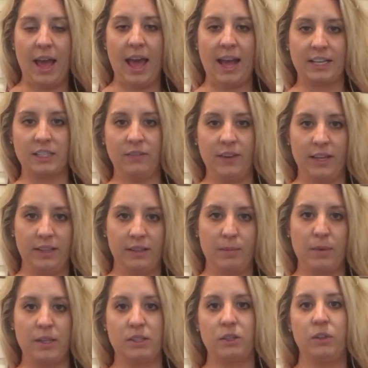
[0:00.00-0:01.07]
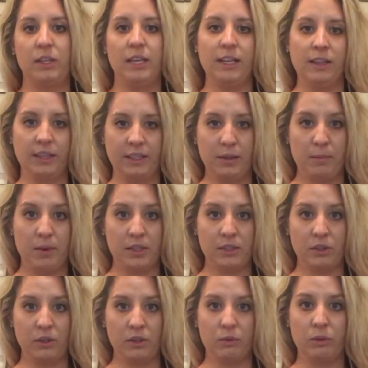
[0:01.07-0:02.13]
activating the muscle, healing the
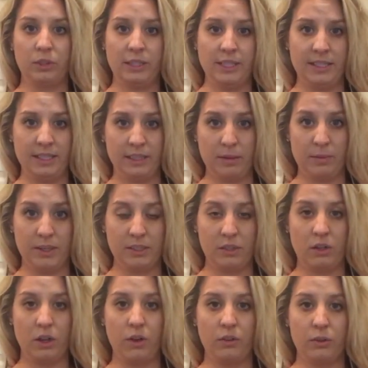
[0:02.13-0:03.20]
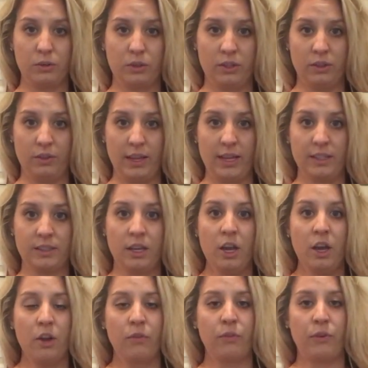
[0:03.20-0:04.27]
muscle, releasing the muscle, all those good things
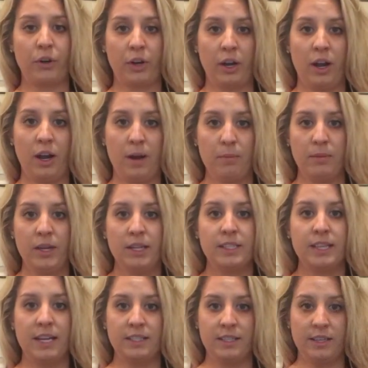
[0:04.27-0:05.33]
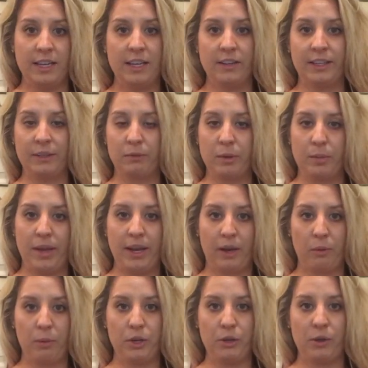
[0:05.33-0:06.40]
for tendon healing and
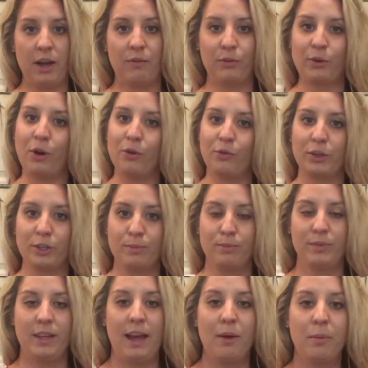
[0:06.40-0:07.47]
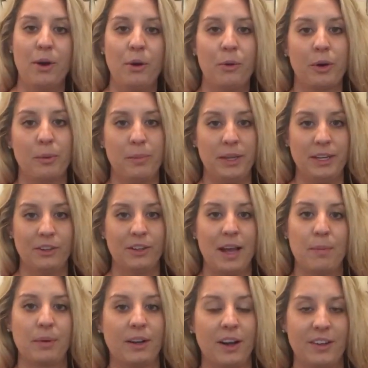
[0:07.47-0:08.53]
repair when you have golfer's elbow or medial
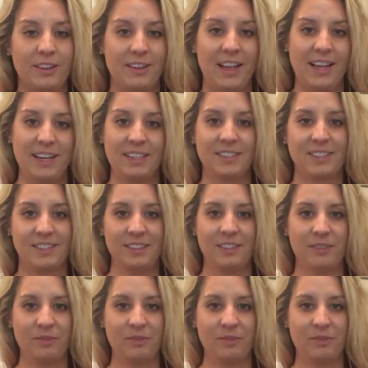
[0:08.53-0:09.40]
epicondylitis.